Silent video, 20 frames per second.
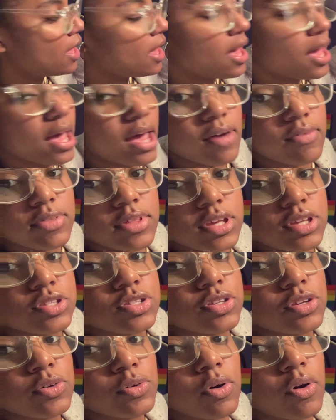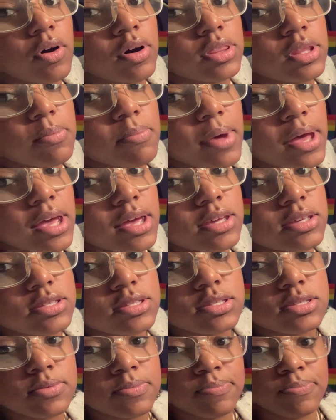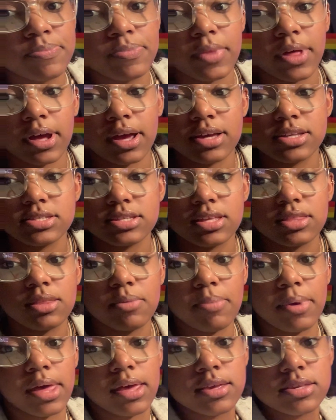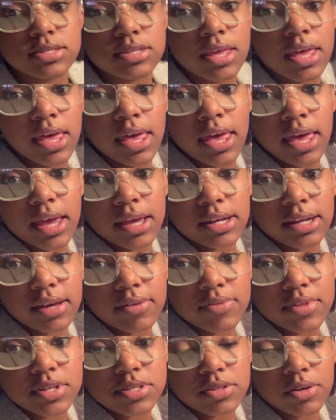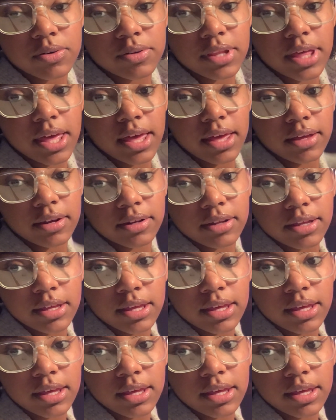Have these 2 go on the base, like I said, the base, and have this go on the end.